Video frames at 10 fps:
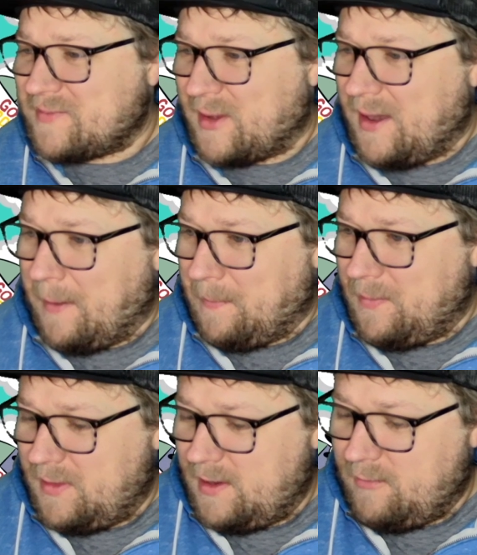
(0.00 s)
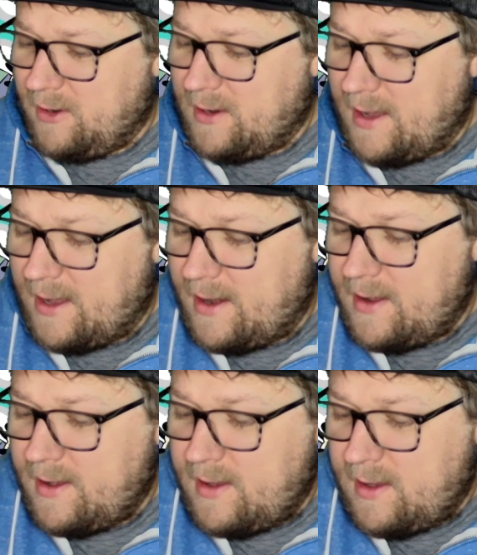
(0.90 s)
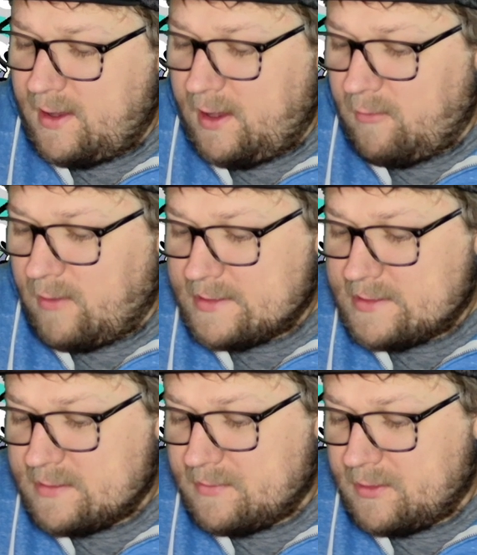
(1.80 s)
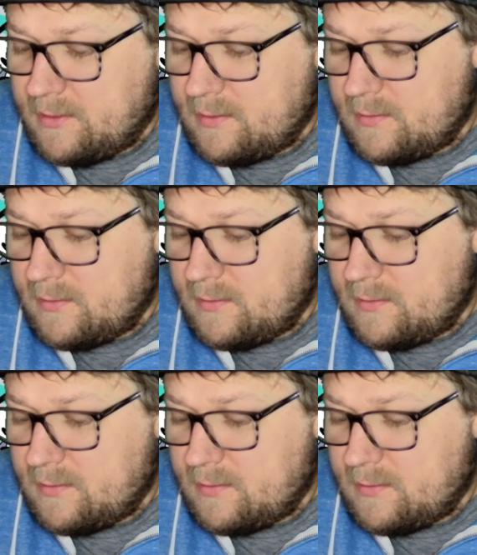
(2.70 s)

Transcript: Okay, then we're gonna add a ride cymbal,